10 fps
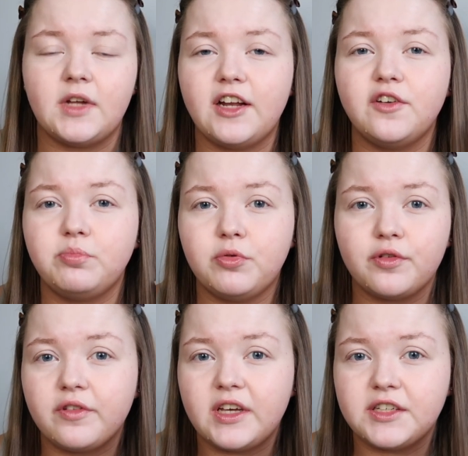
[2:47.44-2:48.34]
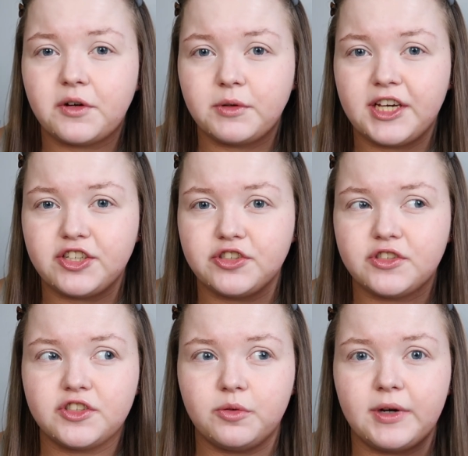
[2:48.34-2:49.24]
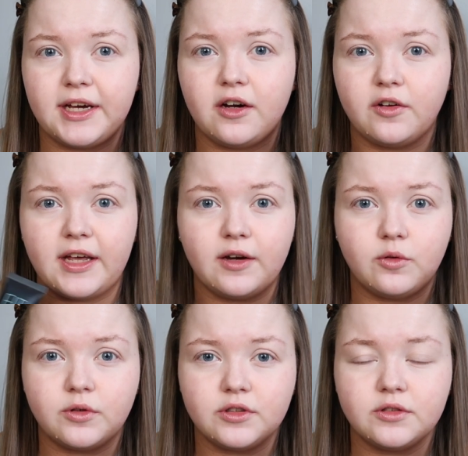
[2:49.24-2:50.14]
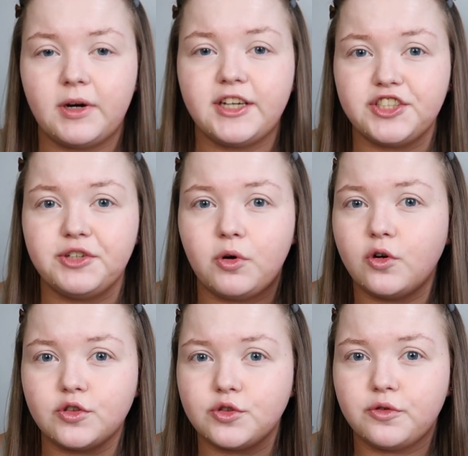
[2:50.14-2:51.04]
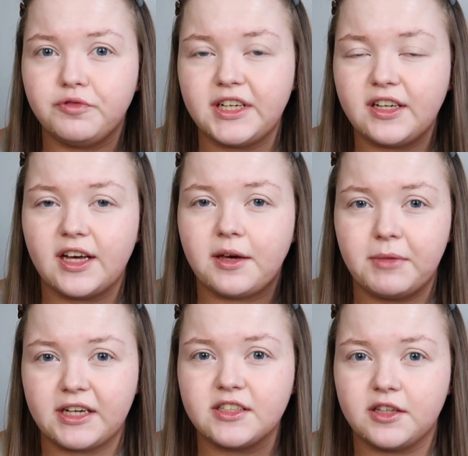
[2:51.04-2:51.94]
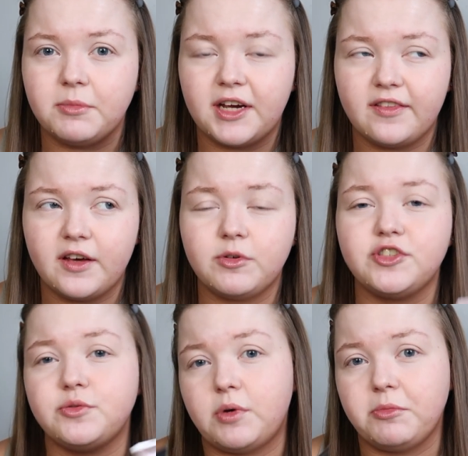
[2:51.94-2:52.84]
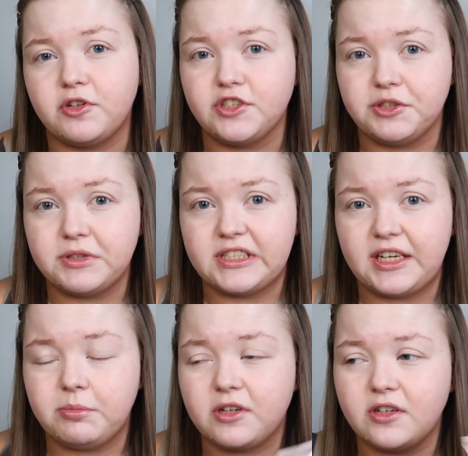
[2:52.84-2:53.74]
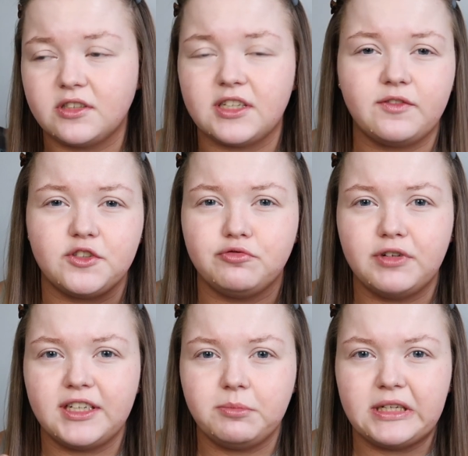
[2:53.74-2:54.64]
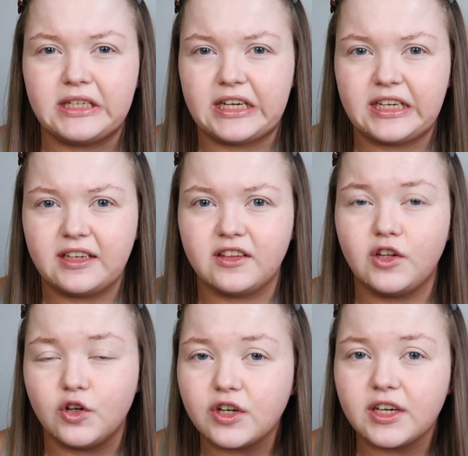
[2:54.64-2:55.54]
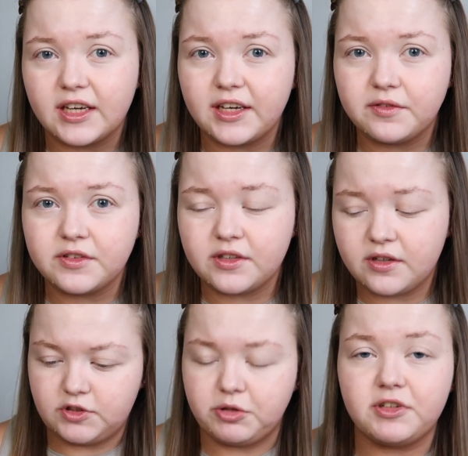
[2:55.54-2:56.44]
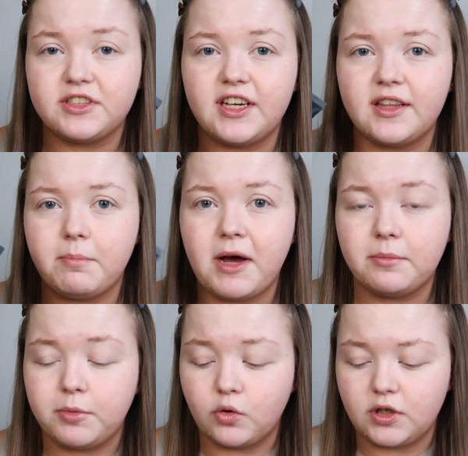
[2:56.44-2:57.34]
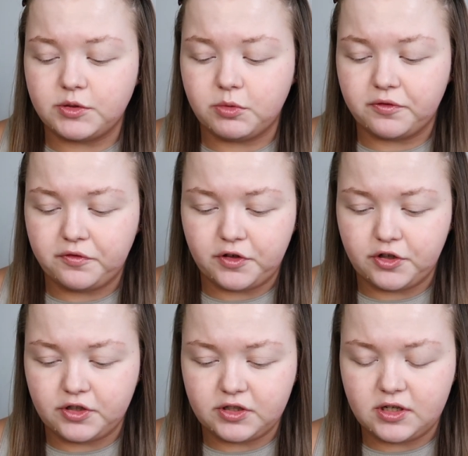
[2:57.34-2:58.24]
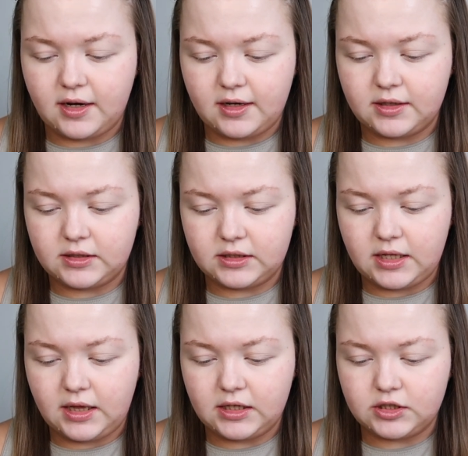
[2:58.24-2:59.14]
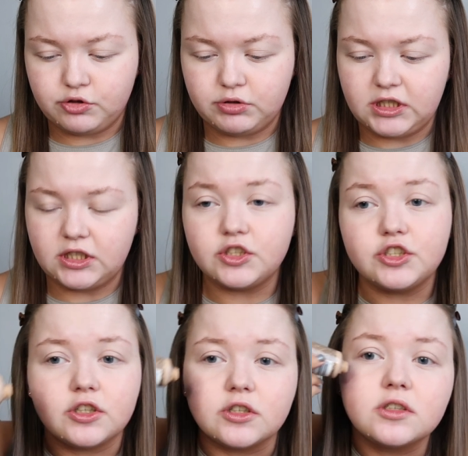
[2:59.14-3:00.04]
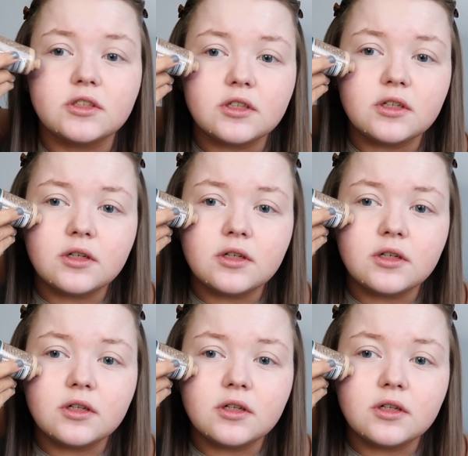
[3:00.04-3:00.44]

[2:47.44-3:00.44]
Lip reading: I love both of these foundations to wear on their own, but I do also really like mixing them together, which is what I'm going to do today because I've just really been liking the look it gives. So I'm going to take the Matte and Poreless one first and literally just